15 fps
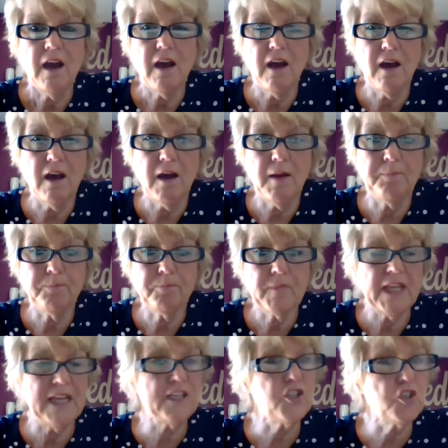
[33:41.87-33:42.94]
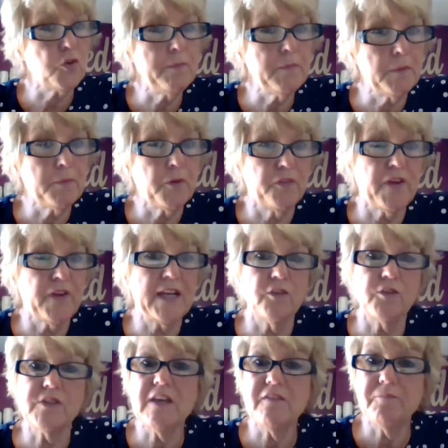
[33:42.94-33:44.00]
And treatment
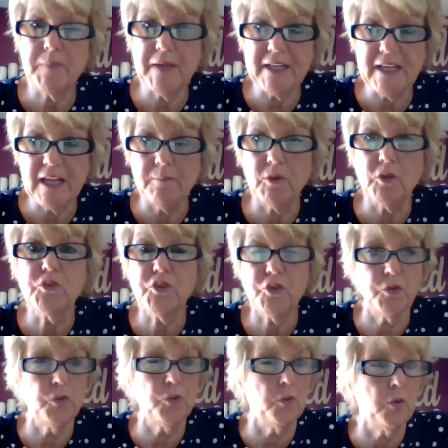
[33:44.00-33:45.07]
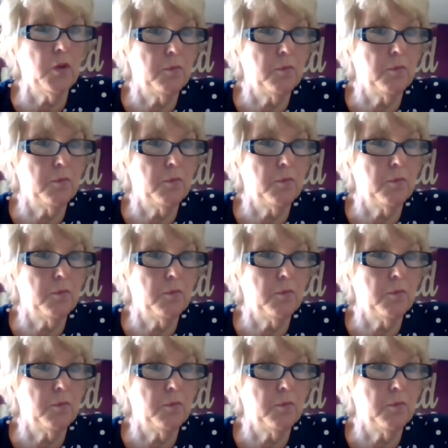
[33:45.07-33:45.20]
providers have been able to